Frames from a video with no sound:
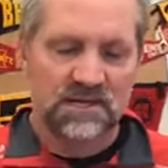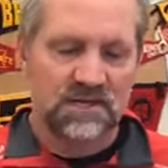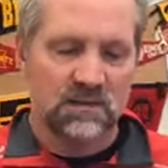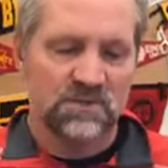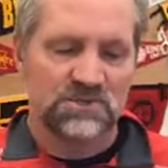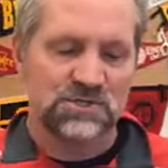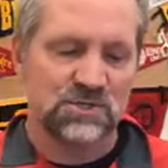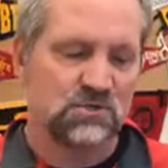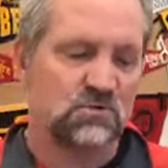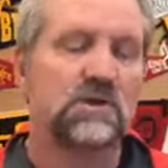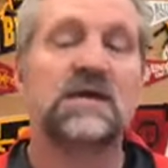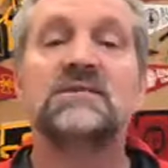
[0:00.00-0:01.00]
Number
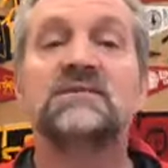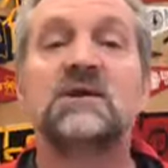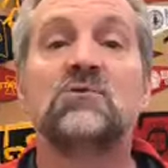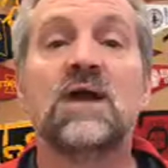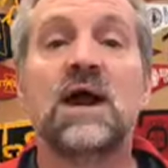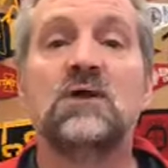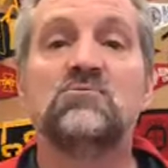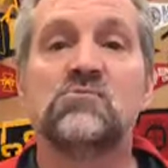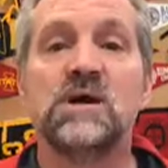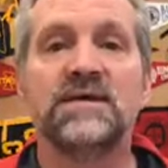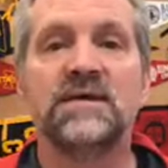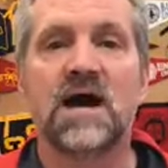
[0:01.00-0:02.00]
two, hit the ground
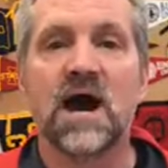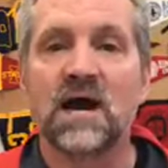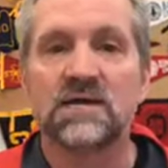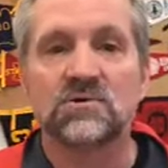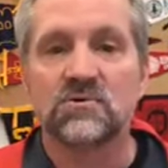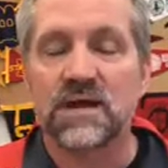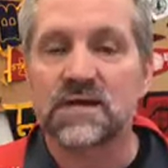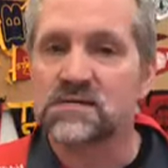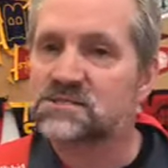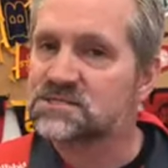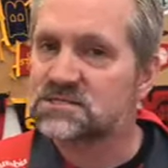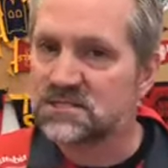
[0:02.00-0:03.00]
running on
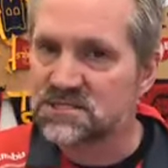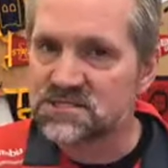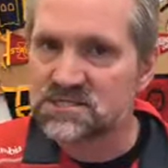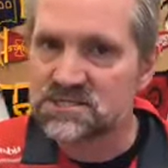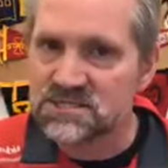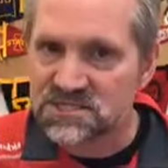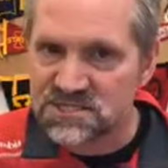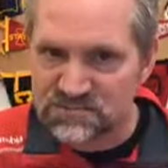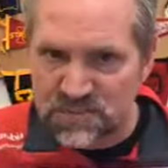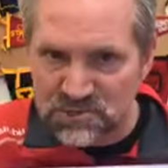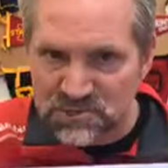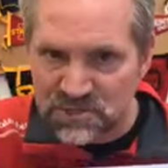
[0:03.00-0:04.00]
grades. This is
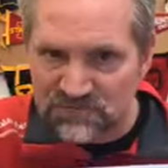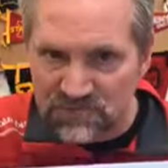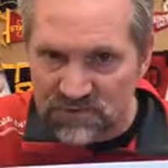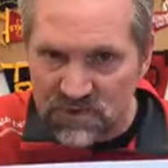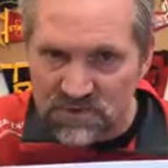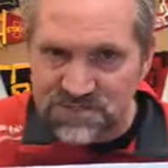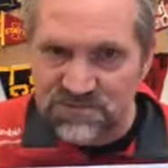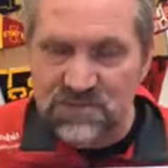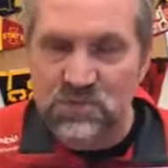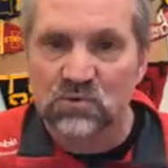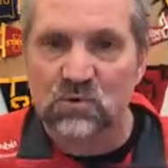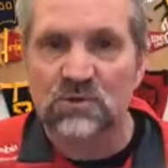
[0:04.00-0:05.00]
especially for those of
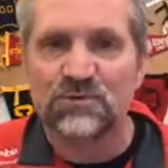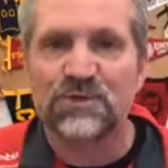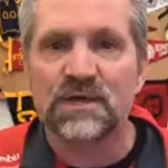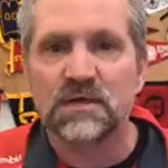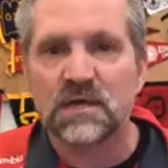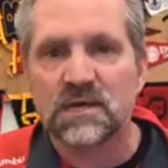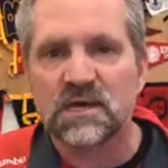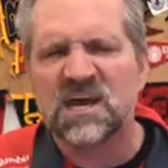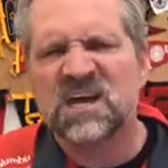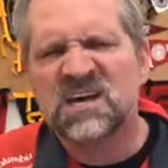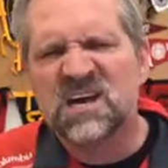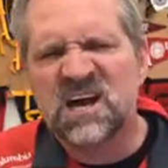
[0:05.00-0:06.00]
you who are thinking,
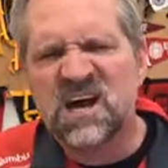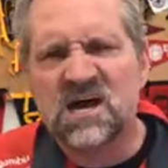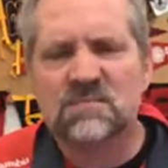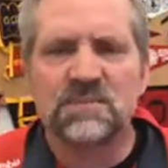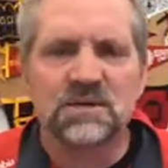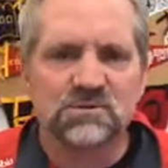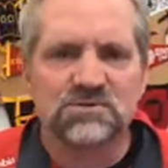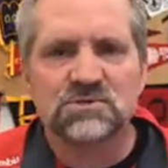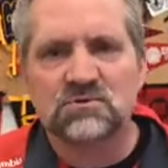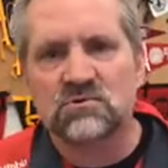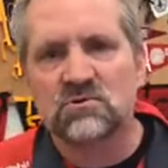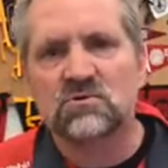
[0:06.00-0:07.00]
middle
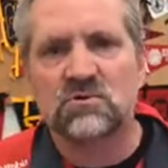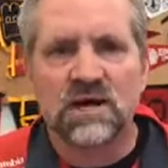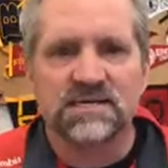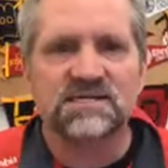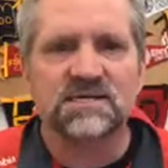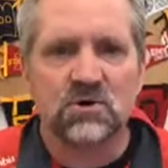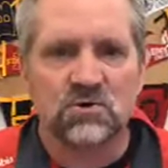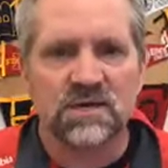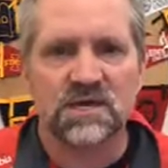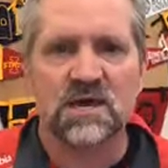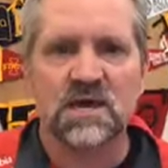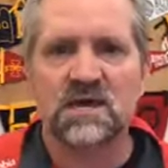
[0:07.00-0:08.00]
school, I did
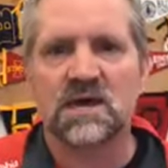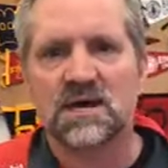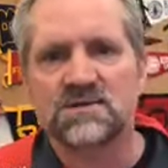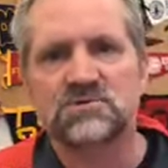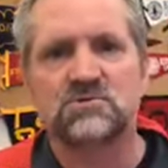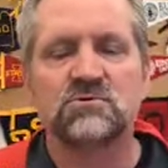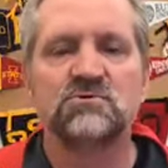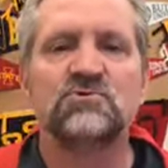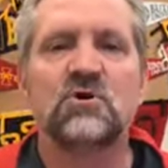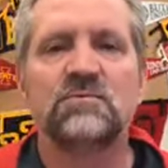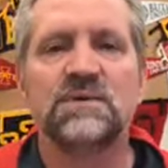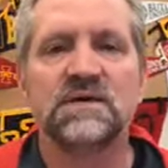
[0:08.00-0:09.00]
okay, high school,
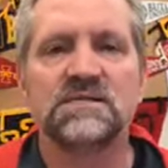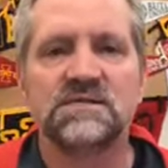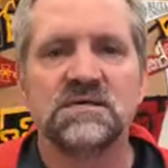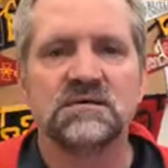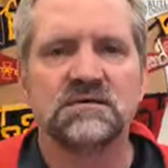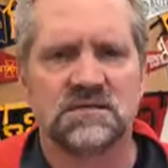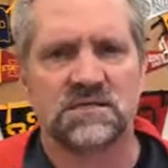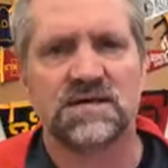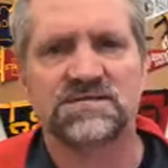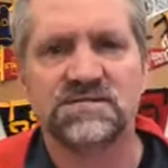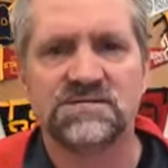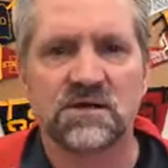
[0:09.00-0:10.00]
no big deal,
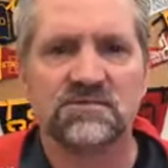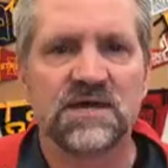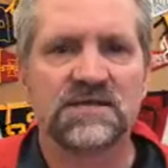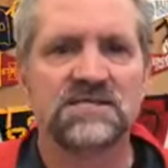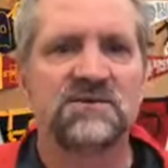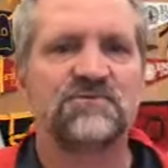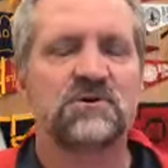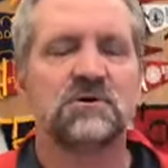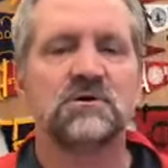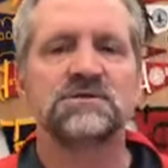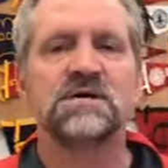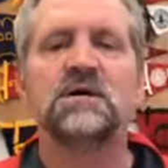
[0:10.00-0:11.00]
classes aren't that
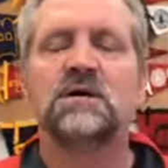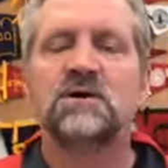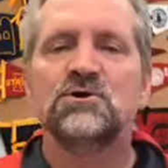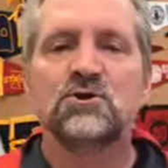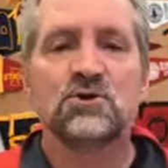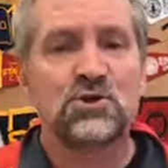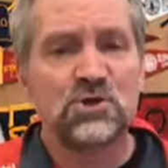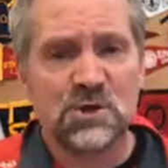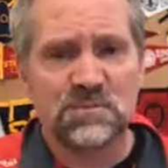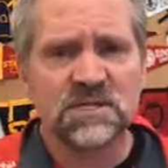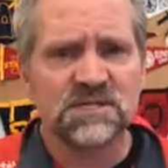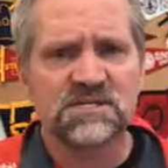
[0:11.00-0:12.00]
difficult. Your
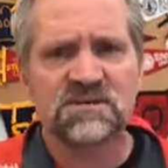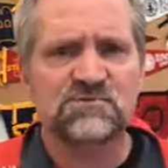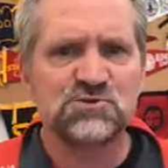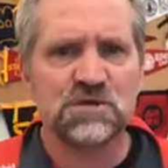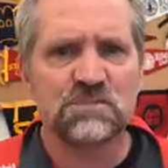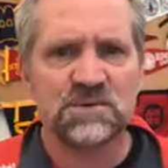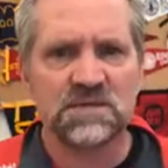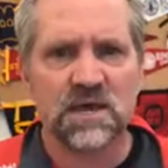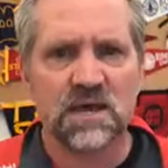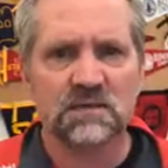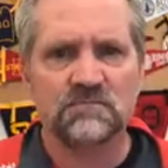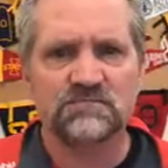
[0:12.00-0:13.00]
cumulative
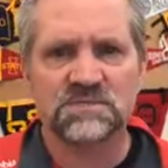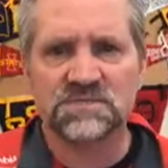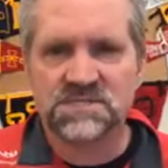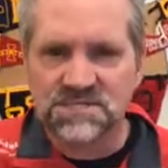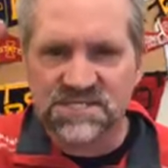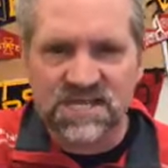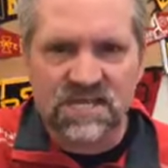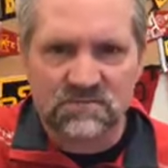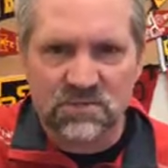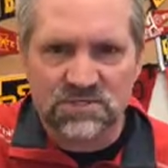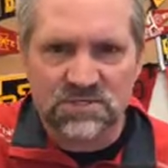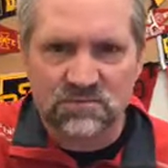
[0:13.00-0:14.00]
GPA. This is the second
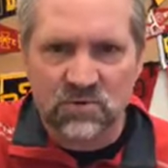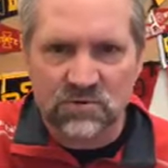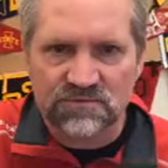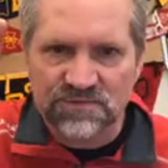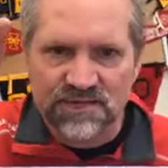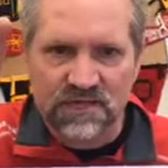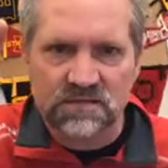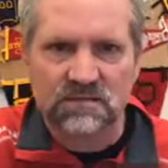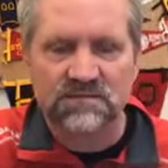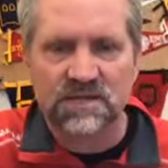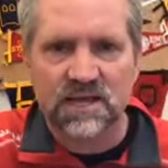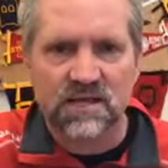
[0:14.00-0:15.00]
most important thing
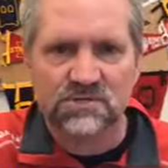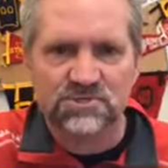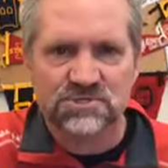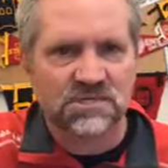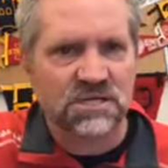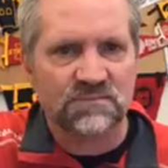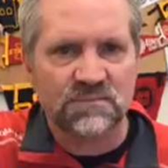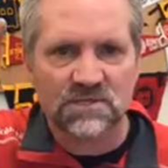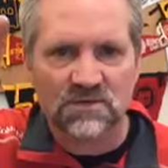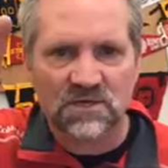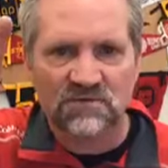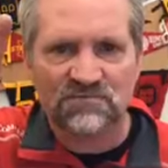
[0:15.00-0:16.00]
that colleges are going to be
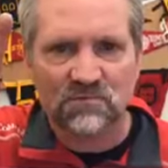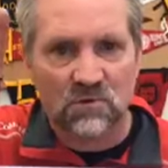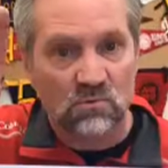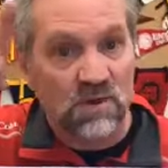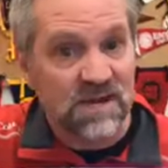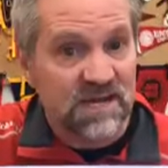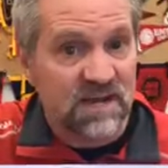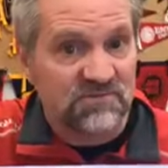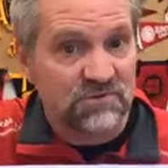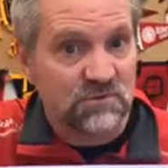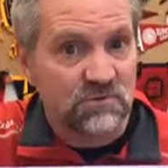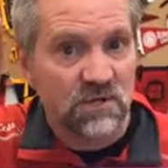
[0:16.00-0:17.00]
looking for right
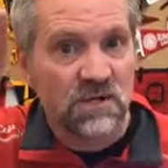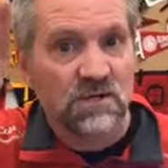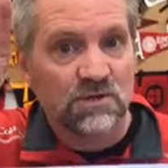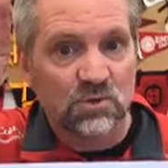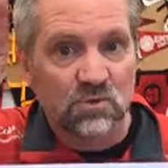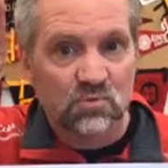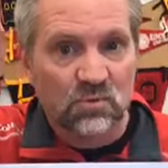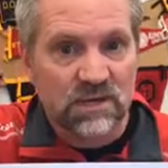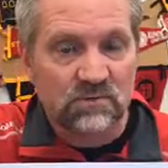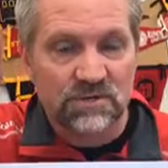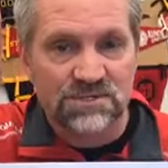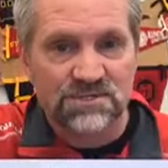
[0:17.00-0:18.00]
after your
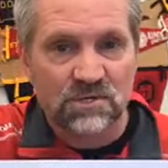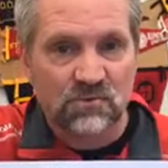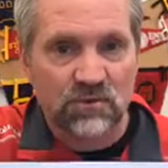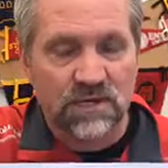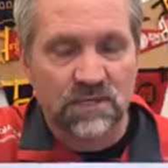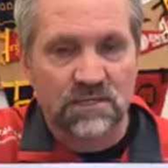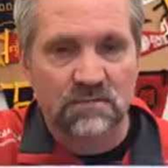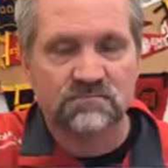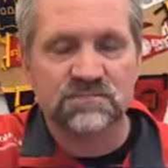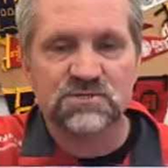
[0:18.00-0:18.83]
rigorous curriculum.